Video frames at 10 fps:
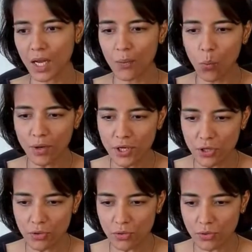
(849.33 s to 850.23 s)
I
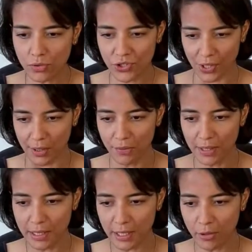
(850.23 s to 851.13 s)
want you to
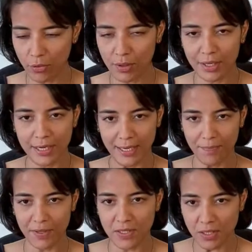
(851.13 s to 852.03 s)
genuinely look
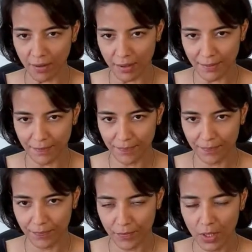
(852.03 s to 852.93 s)
deep inside.
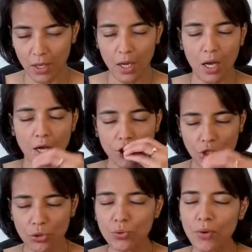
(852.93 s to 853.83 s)

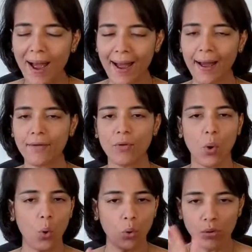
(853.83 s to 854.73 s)
You have
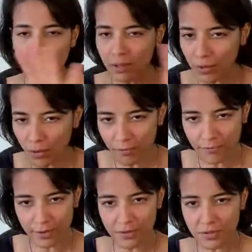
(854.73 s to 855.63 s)
all the
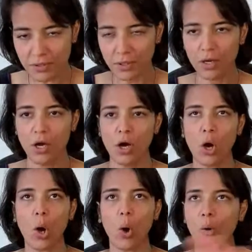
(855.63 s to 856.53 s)
confidence,
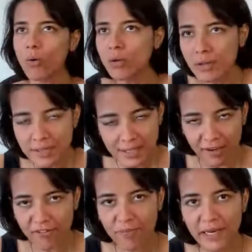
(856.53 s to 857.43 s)
all the
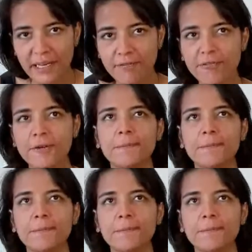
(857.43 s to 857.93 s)
self-belief,